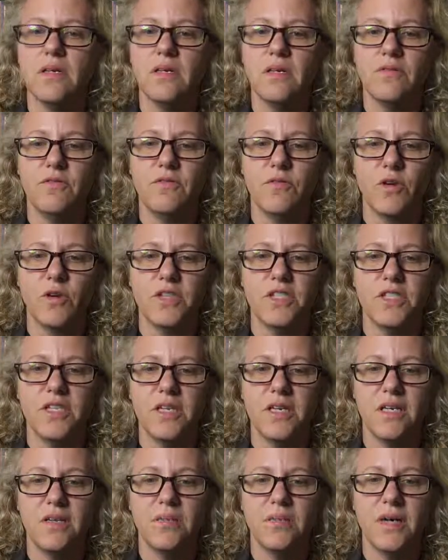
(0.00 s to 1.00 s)

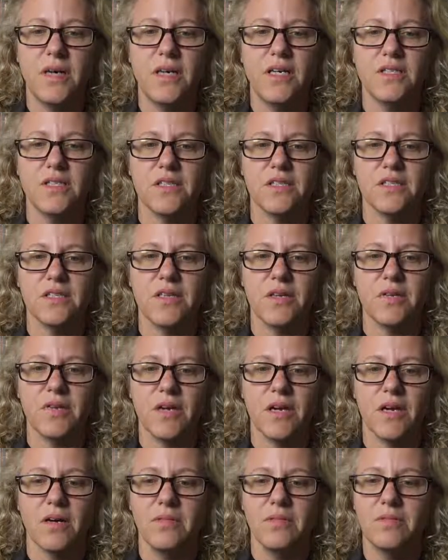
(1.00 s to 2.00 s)
"14 pages, there we
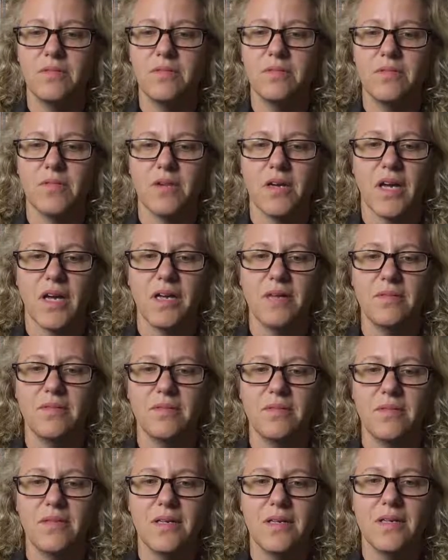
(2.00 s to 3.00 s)
go. Okay,
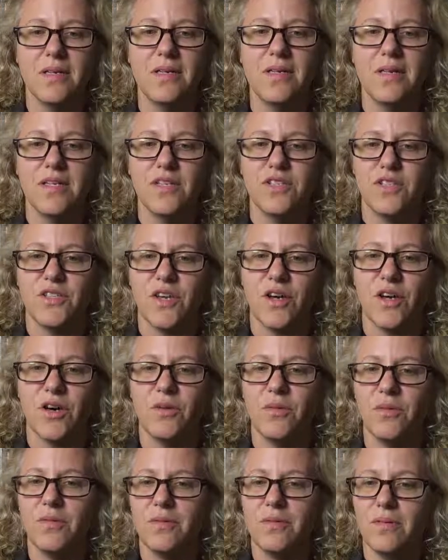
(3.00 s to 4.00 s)

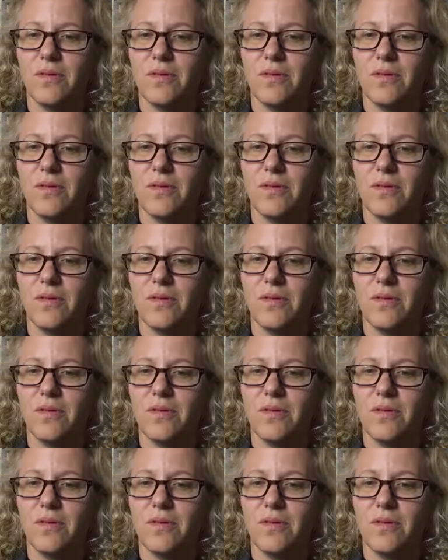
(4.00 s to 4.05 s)
so